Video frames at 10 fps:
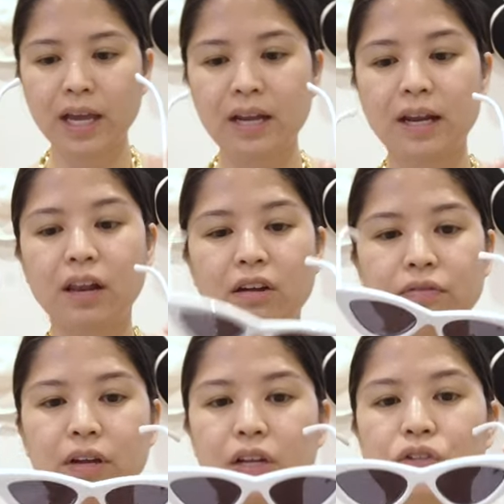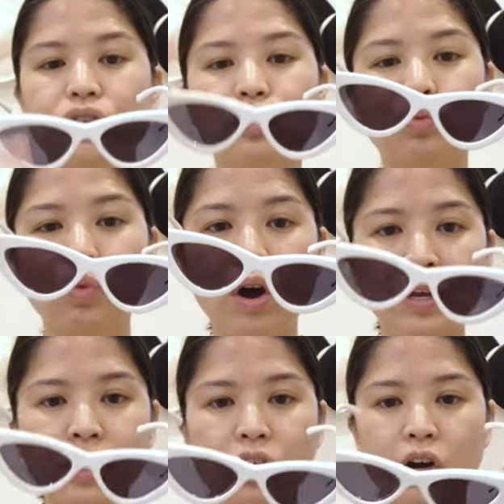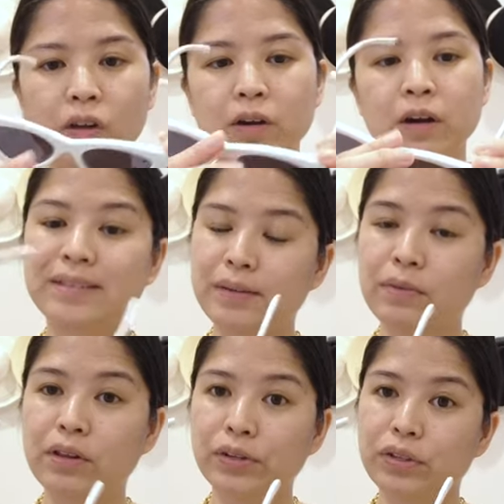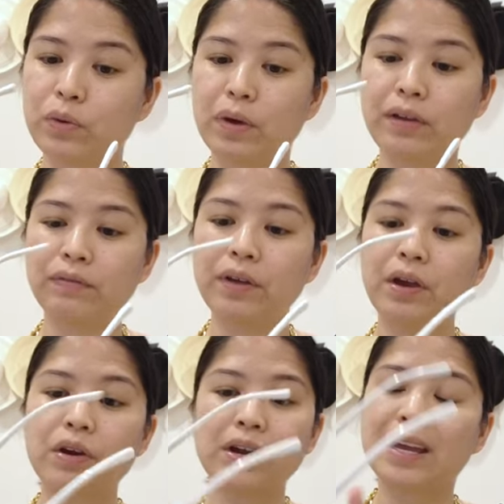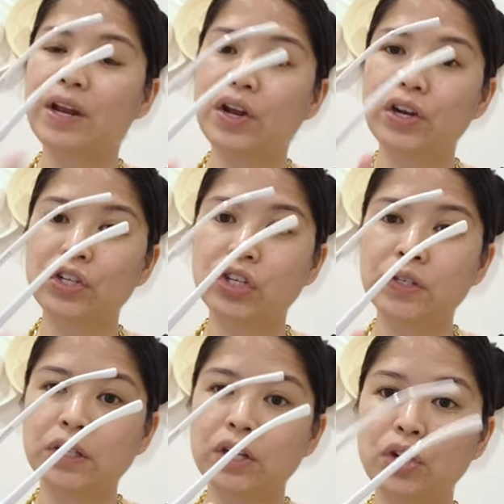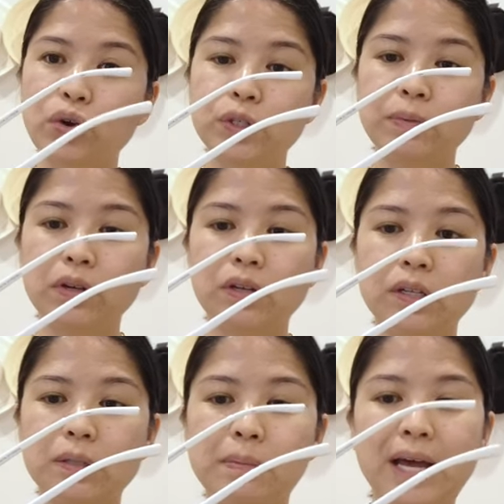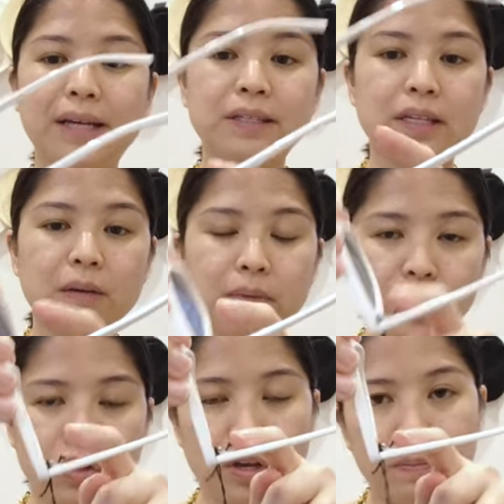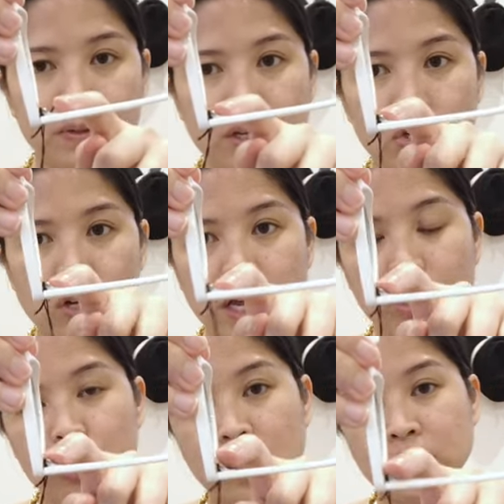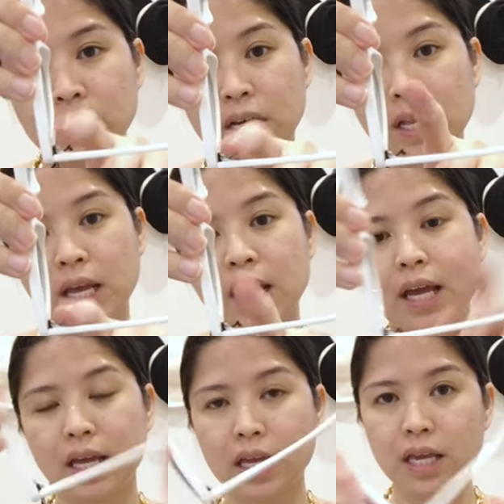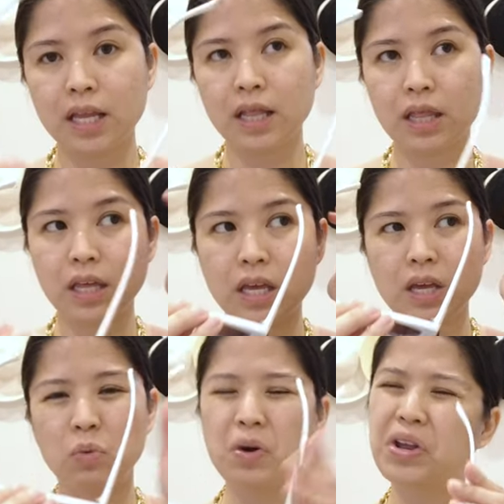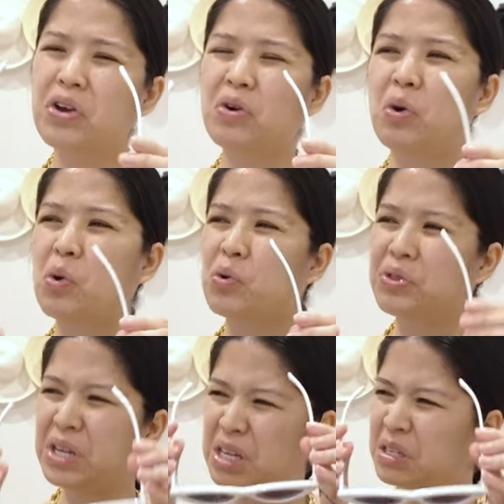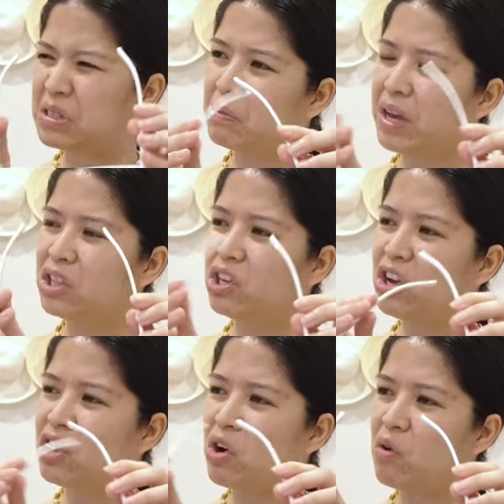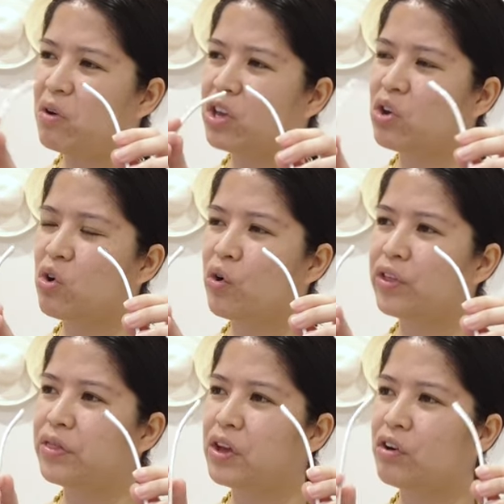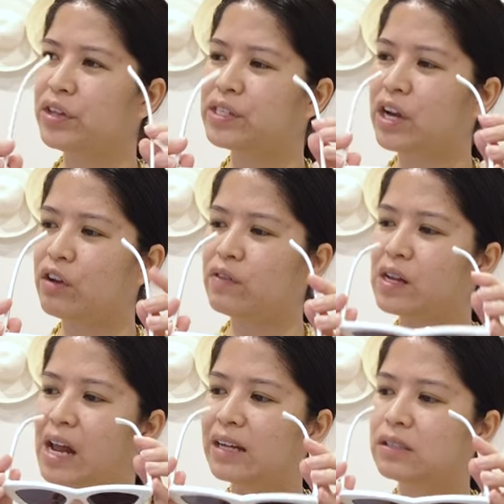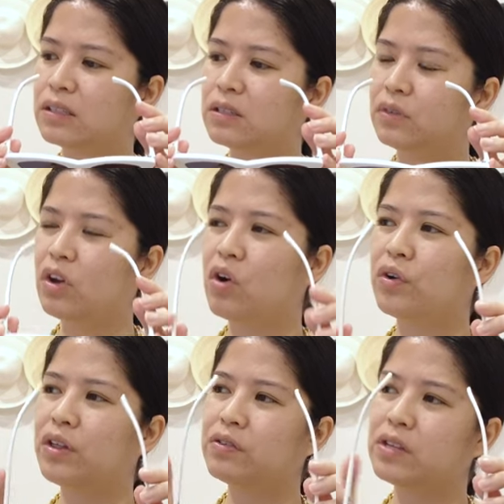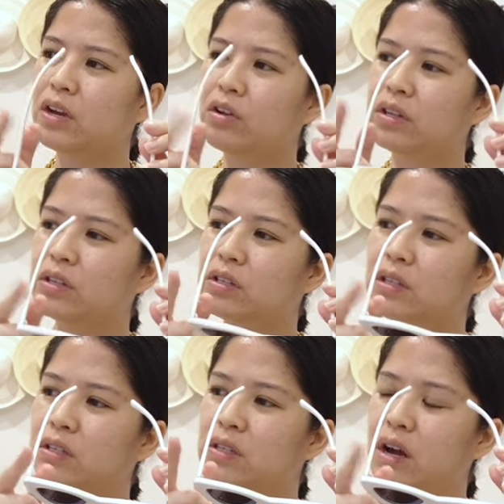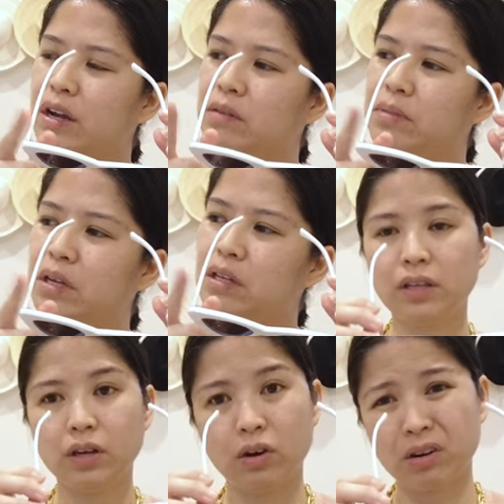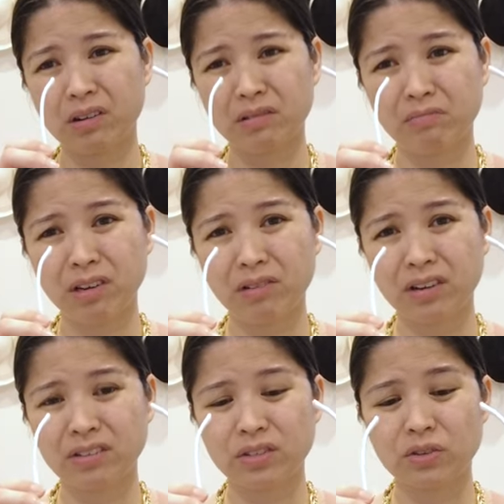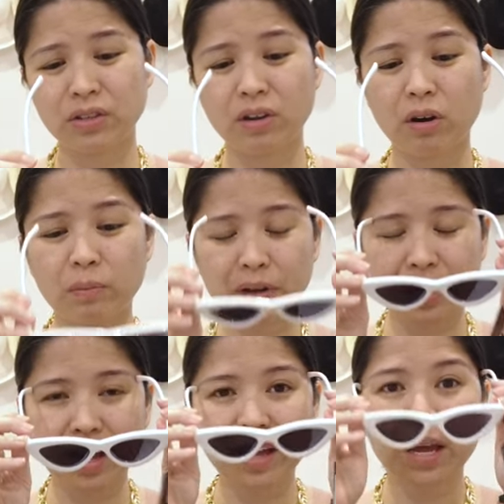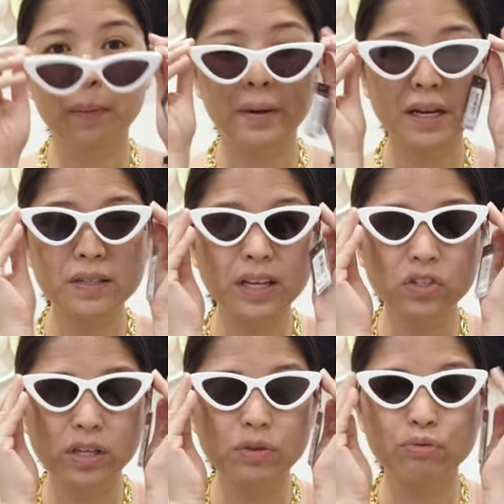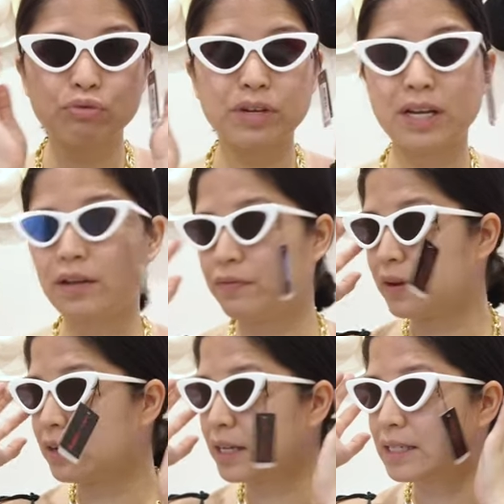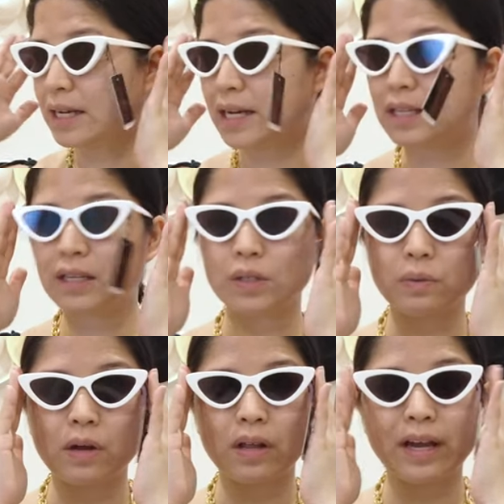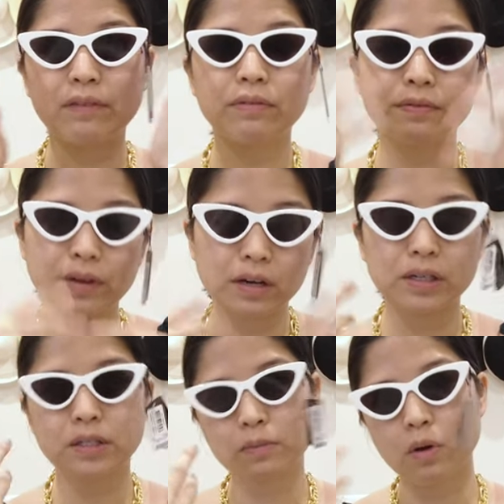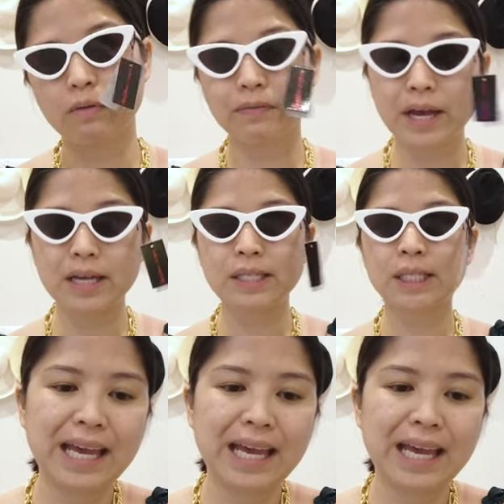And I love it. It's just one color, similar to the Wayfarer. Cannot adjust in the nose because it's plastic, but you can potentially adjust it in the, what do you call these? Wait, do you know what you call the thing on the side of the glasses? No, this thing on this side bit, the arm. He reckons it's called the arm, but yeah. But it is actually really fairly tight as well. I have a fairly small face.